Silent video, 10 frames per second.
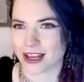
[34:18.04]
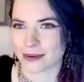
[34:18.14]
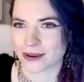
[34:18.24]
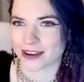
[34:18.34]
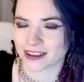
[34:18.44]

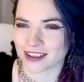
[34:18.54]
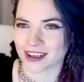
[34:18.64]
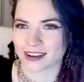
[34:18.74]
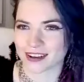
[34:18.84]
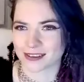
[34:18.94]
Labor
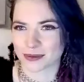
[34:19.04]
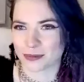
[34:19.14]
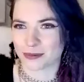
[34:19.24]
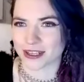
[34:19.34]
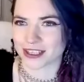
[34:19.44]
can
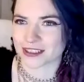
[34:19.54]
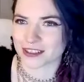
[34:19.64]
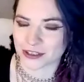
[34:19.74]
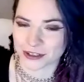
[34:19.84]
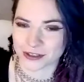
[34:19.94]
bring in
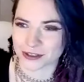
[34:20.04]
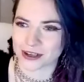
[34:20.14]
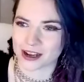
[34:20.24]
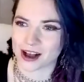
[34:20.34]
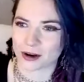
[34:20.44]
to
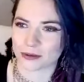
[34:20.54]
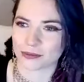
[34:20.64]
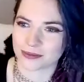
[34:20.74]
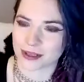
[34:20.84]
help